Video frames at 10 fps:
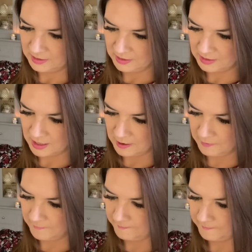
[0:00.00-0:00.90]
So
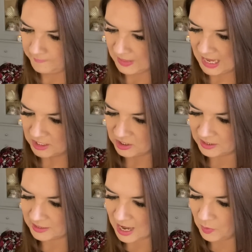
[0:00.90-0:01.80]
yeah, it just
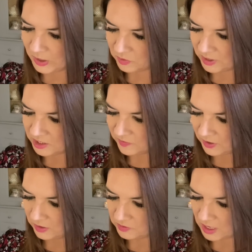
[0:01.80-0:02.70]
says Airwick reed
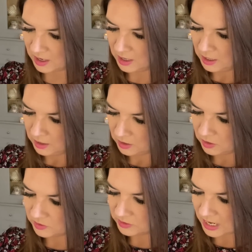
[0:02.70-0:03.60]
diffuser
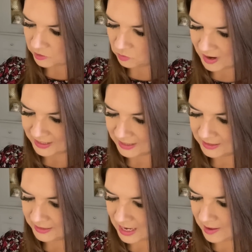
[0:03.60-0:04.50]
uses natural rattan
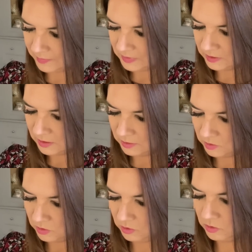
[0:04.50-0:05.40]
stems
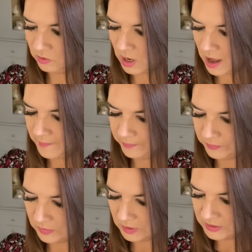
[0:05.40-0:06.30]
to
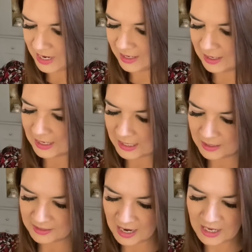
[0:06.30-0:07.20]

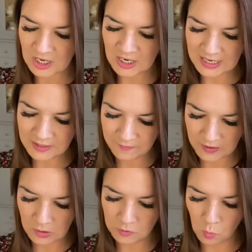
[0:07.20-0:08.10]
delicately
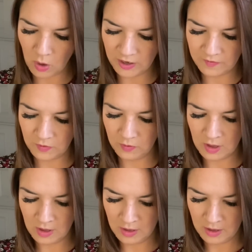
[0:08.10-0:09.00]
diffuse wonderful
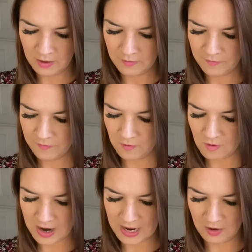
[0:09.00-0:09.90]

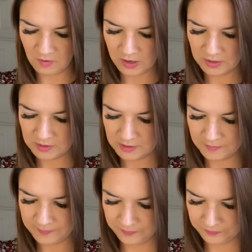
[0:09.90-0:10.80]
fragrance.
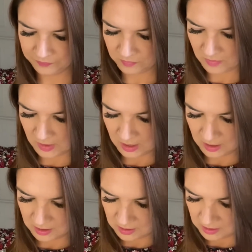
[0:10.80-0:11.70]

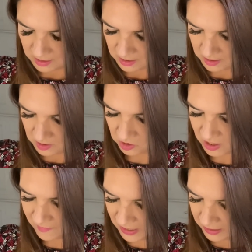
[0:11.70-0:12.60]
So shall I
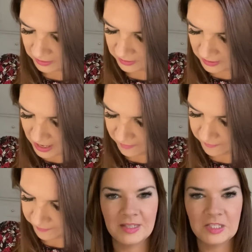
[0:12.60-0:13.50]
have a little sniff?
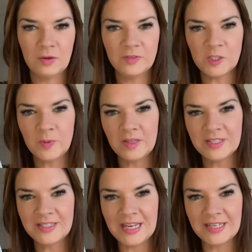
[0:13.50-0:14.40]
So I've just put the
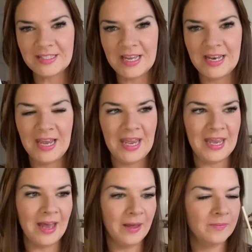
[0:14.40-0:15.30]
sticks in
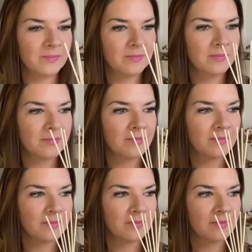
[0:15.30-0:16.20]
here
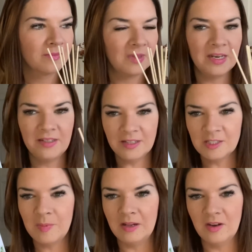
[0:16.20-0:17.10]
and it does
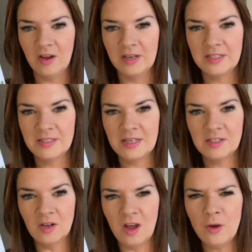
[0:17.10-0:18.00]
smell nice. It's
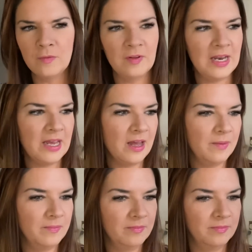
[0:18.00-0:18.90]
not overly
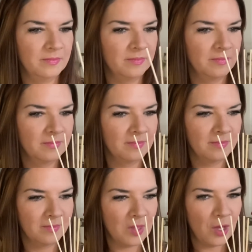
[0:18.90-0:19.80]

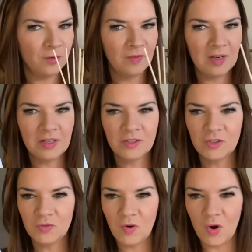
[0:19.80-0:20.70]
overly
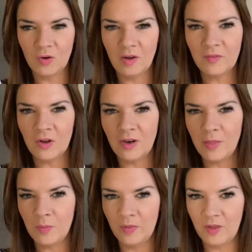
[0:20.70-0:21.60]
strong. I've got
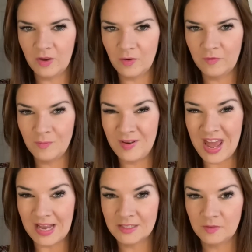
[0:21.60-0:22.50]
another one that I got from
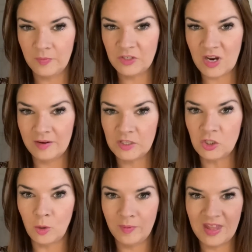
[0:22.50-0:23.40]
Next from the charity
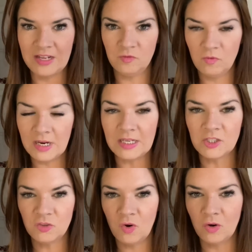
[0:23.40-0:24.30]
shop and that's really
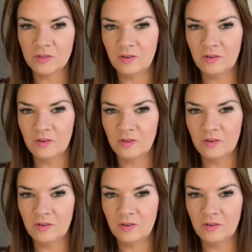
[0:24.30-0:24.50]
strong.